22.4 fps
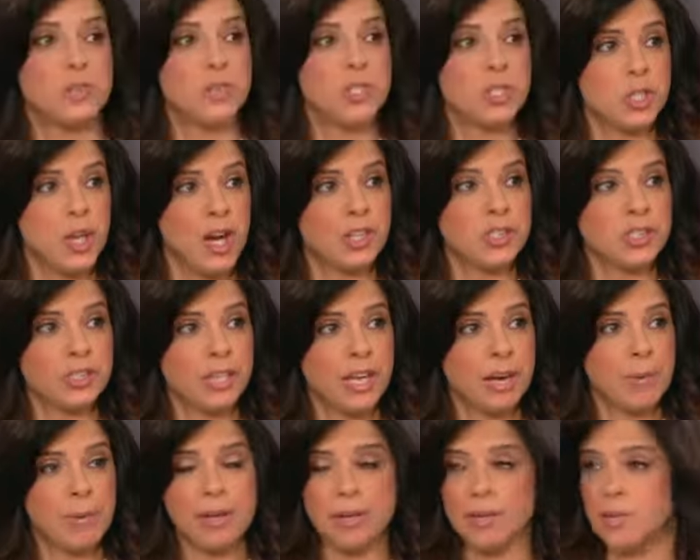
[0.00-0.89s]
and we talked a lot
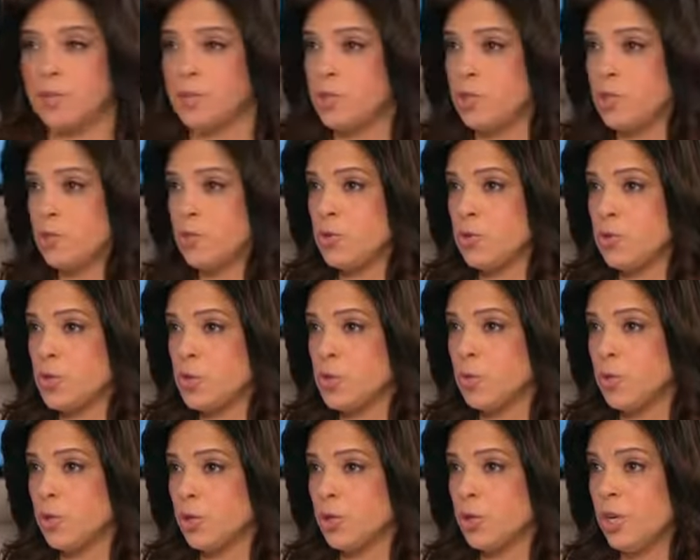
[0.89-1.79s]
about his students who
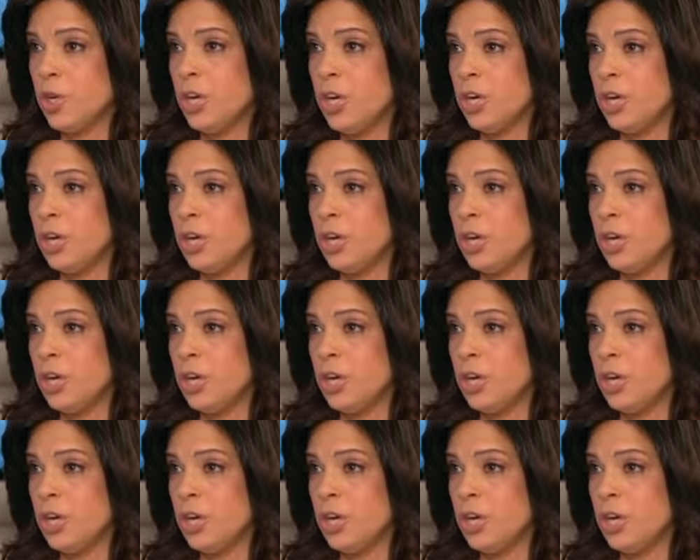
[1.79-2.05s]
were